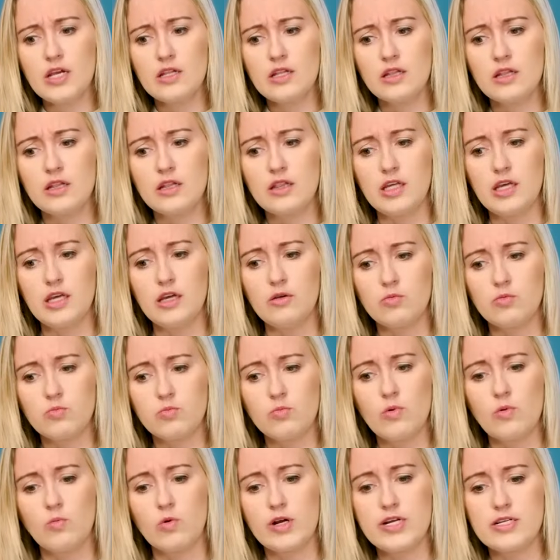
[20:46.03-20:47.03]
the
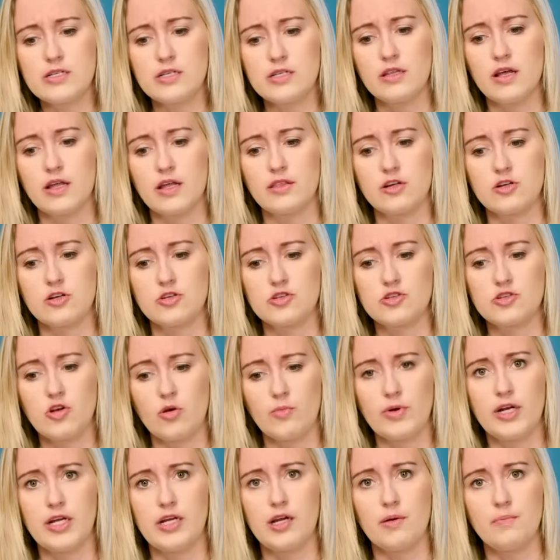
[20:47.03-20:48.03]
reason that there's so
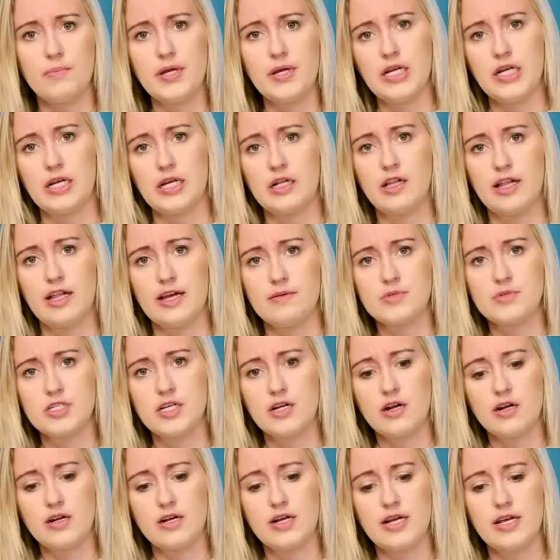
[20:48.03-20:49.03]
many competing claims
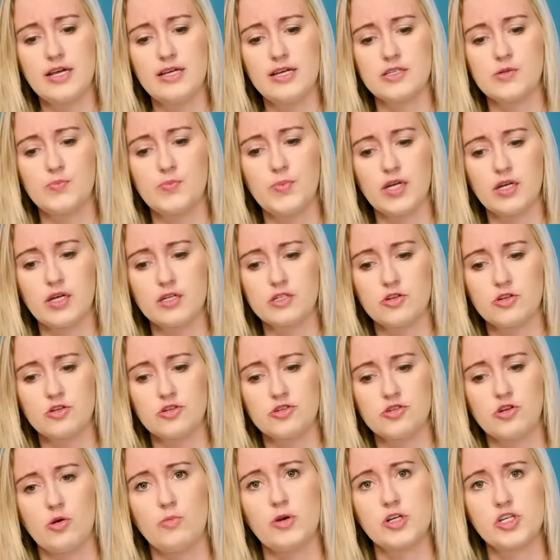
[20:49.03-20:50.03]
here is because there's
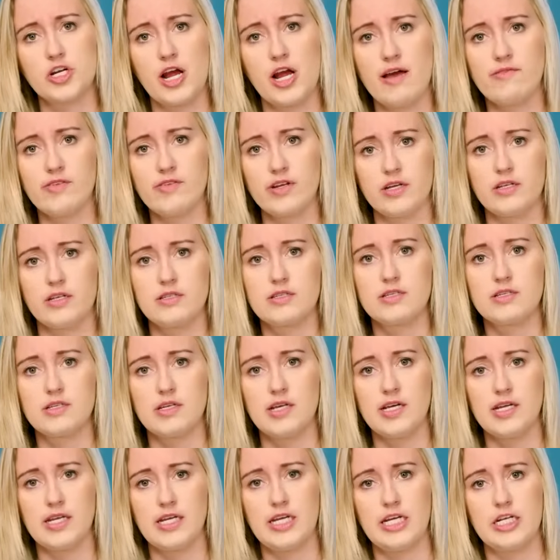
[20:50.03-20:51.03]
so much evidence
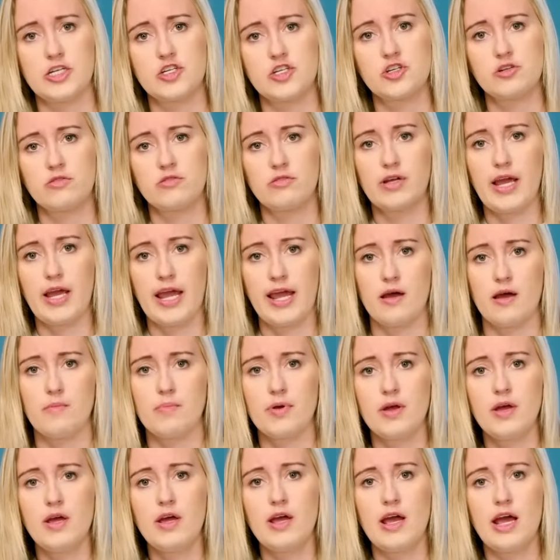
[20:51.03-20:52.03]
in each camp.
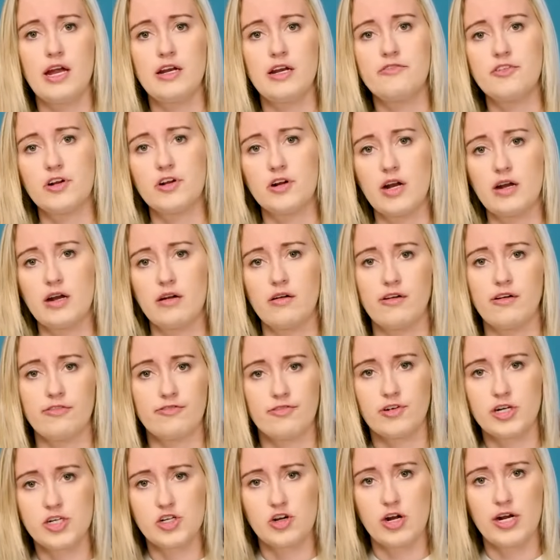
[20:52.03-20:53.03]
And if you're in a
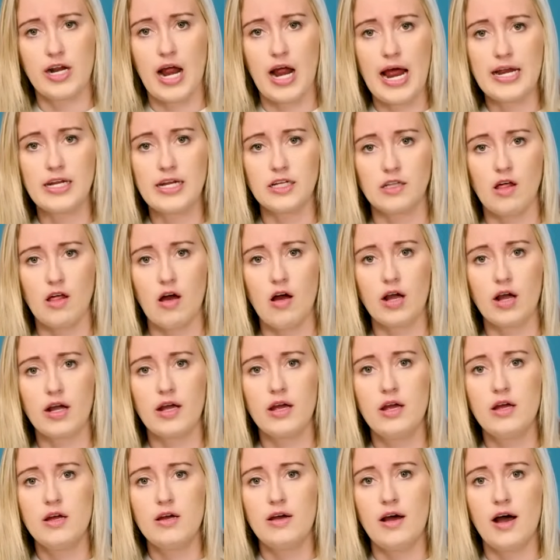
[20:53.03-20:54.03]
free trade ideologue,
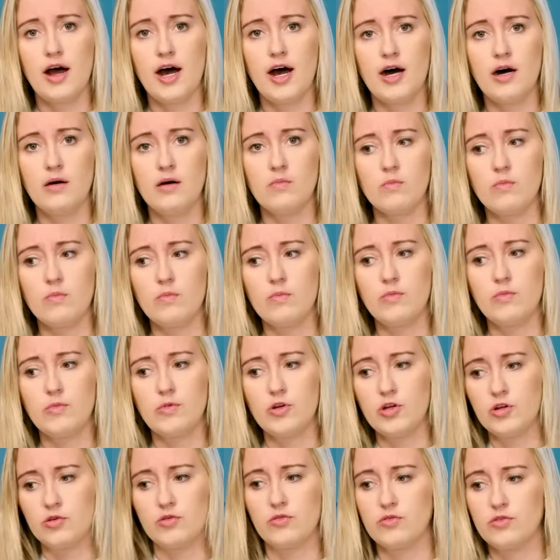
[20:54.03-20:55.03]

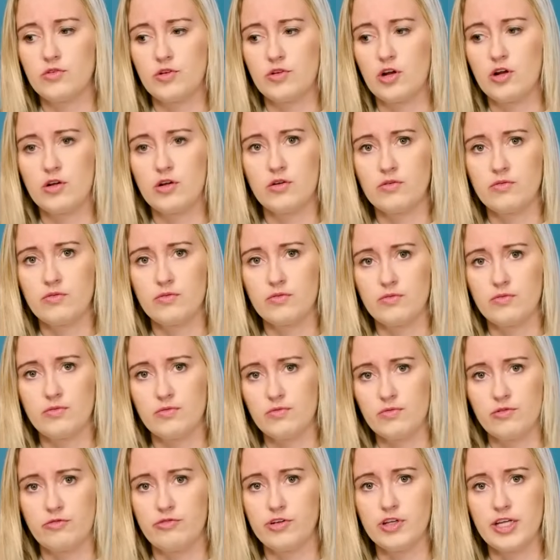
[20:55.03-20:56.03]
you
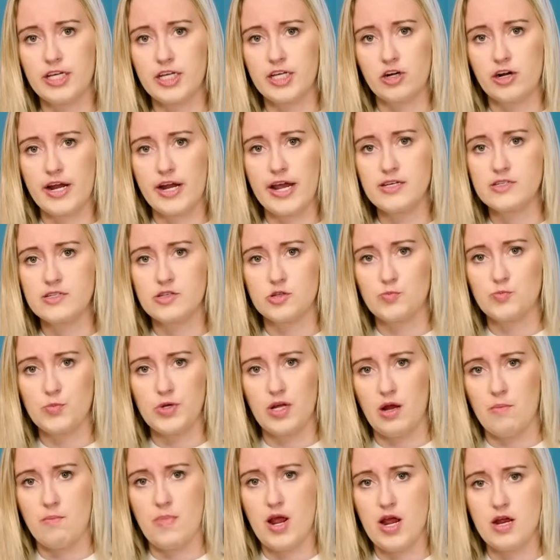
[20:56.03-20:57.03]
feel like your case is
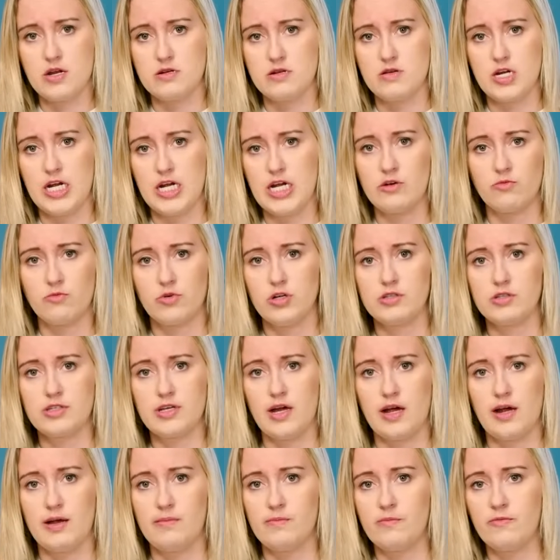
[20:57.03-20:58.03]
being made in real
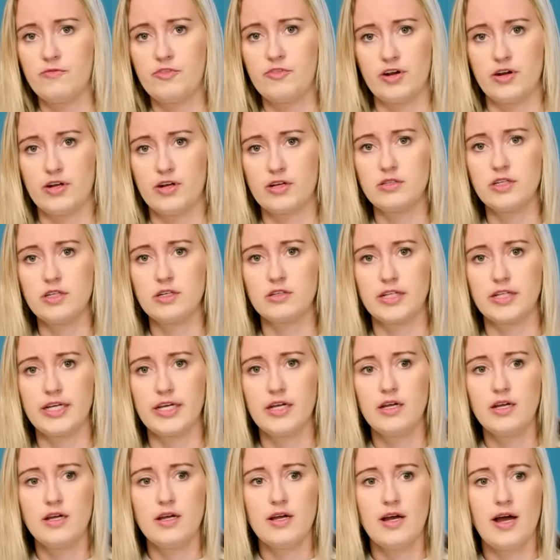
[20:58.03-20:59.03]
time very clearly.
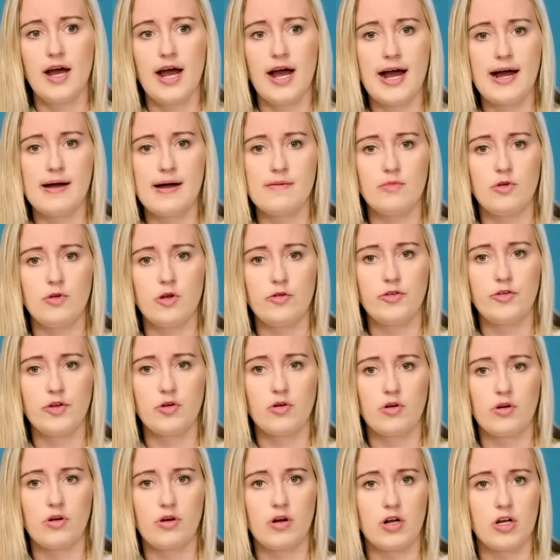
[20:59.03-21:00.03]
If
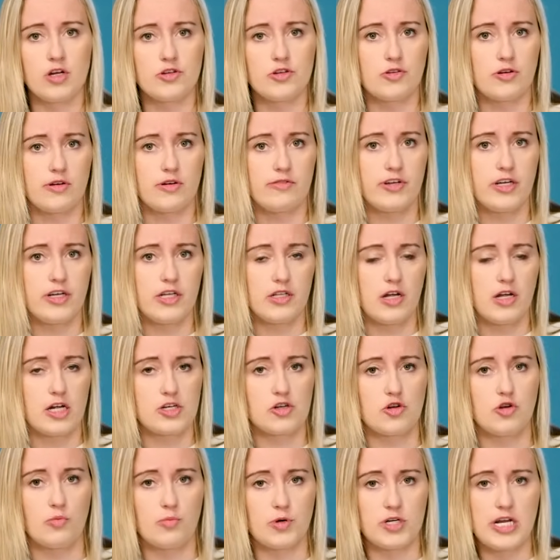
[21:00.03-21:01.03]
you're a sort of
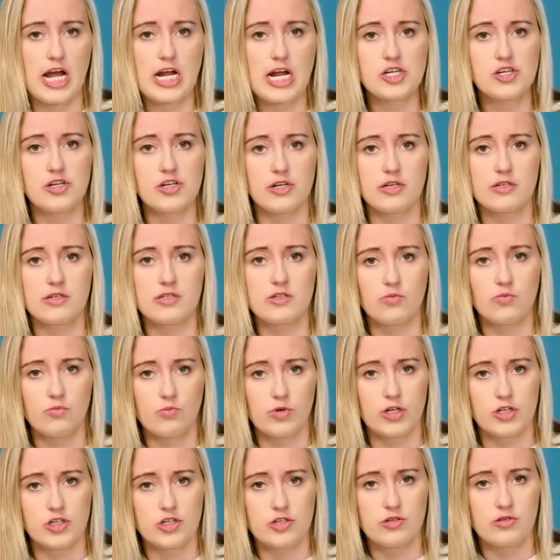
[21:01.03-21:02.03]
ideological protectionist,
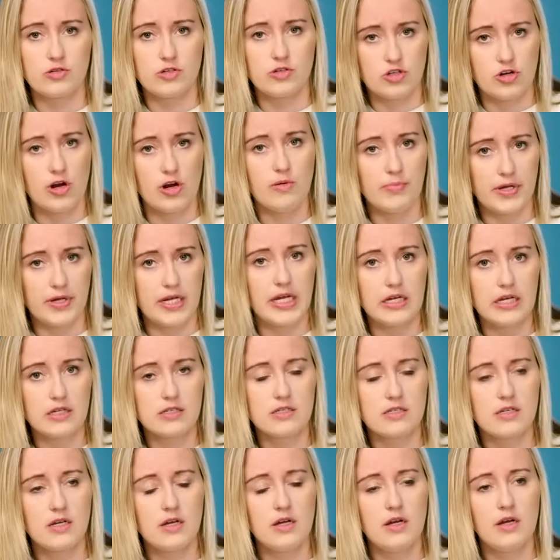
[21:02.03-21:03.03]
which Trump
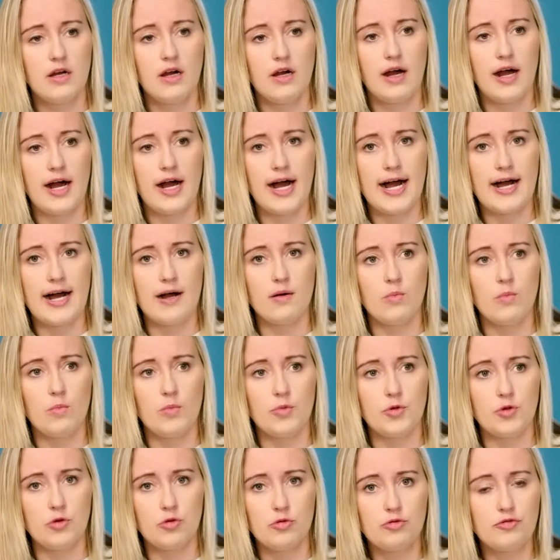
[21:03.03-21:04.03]
is,
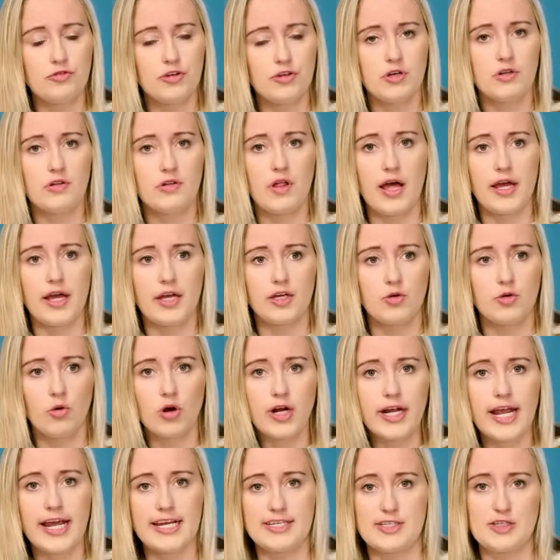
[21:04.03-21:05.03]
you feel like your
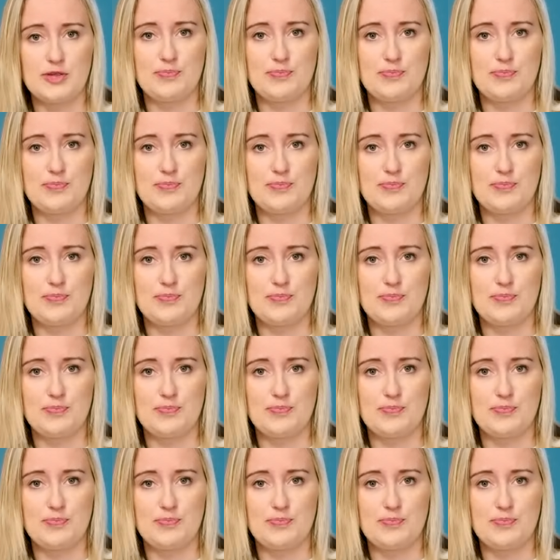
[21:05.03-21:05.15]
case is